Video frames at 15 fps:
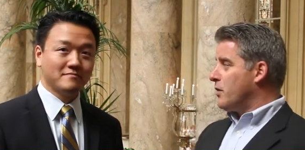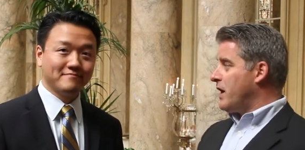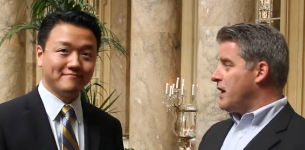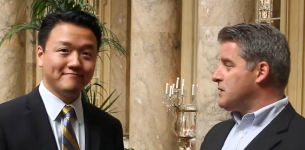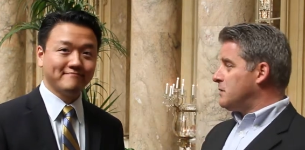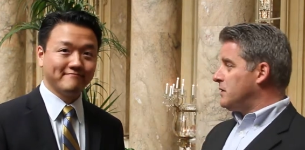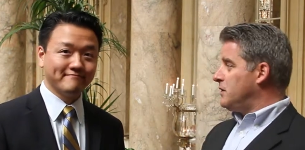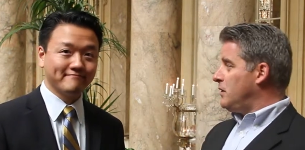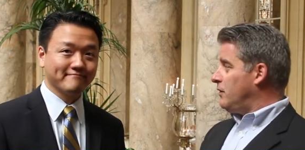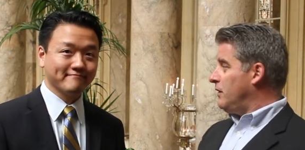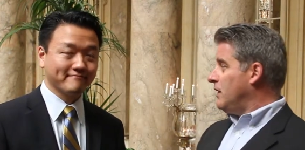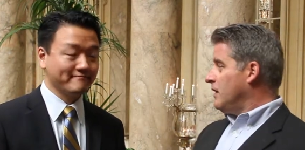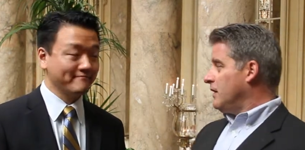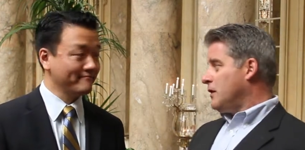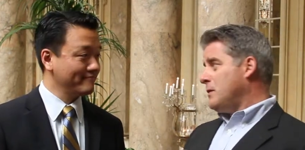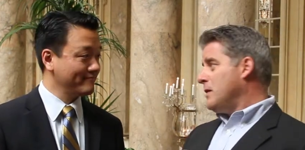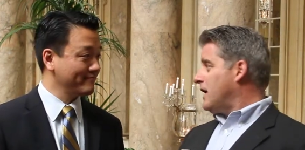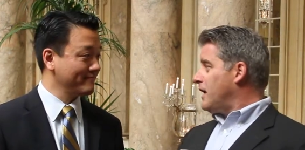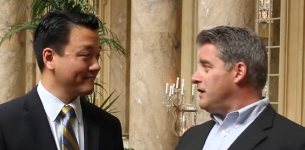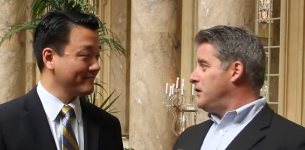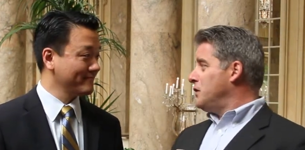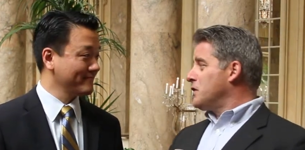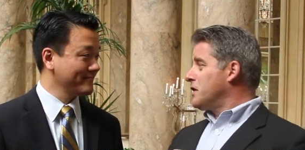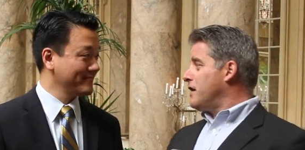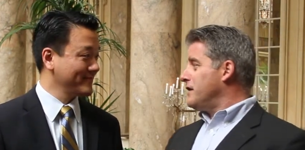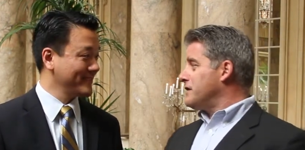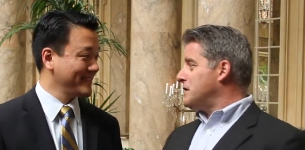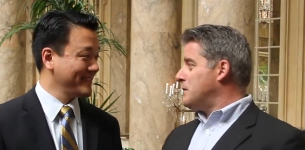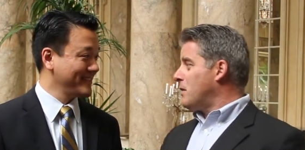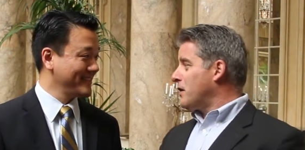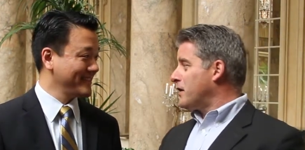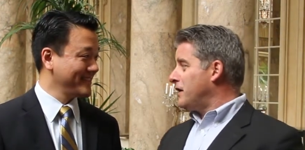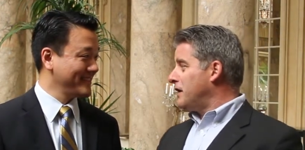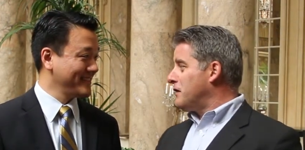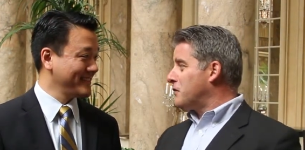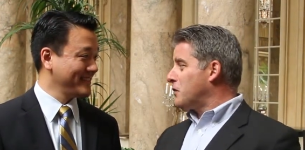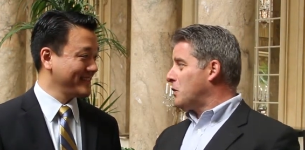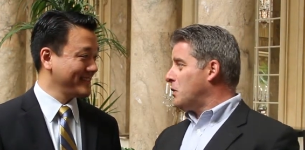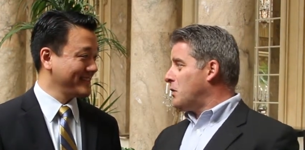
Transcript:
Speaker 1: rage, but you you've been kind of doing content marketing for a